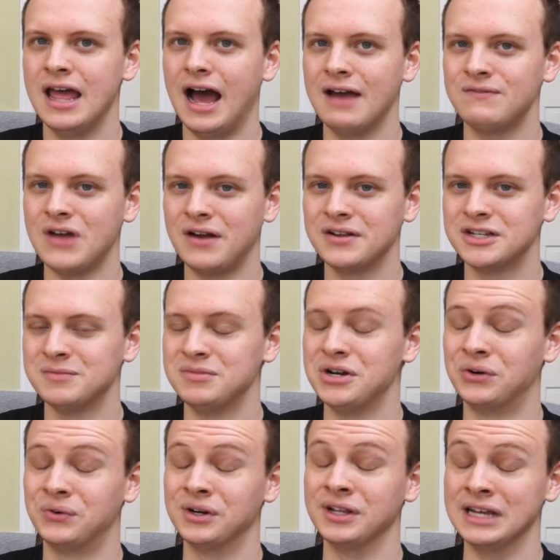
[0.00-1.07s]
I found it to be
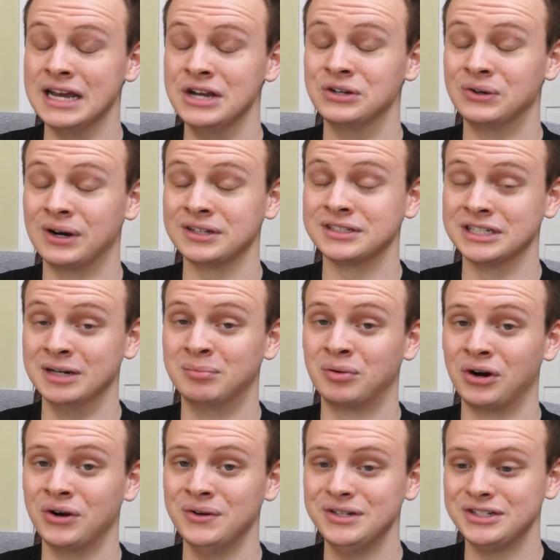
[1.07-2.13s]
a really interesting
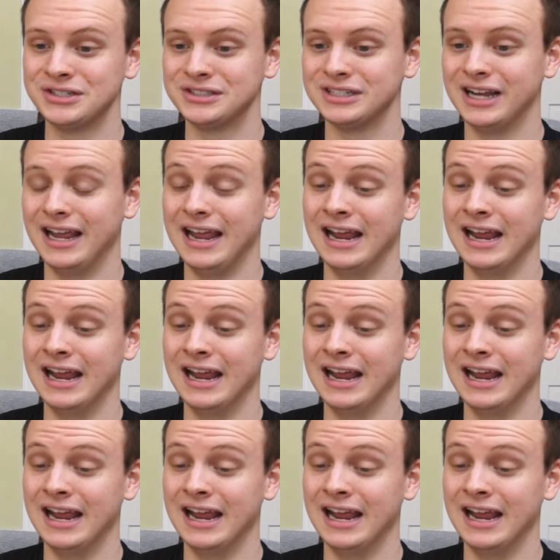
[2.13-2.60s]
approach